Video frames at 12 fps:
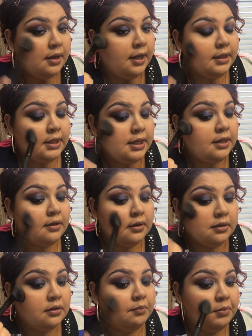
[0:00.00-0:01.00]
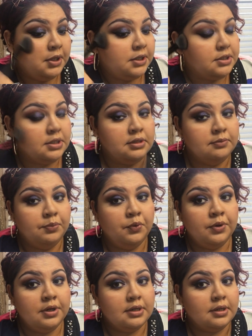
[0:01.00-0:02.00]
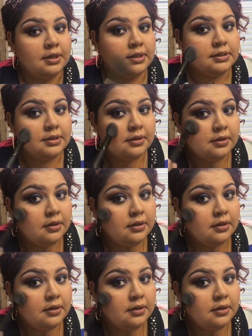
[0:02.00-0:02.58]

I think blush is important because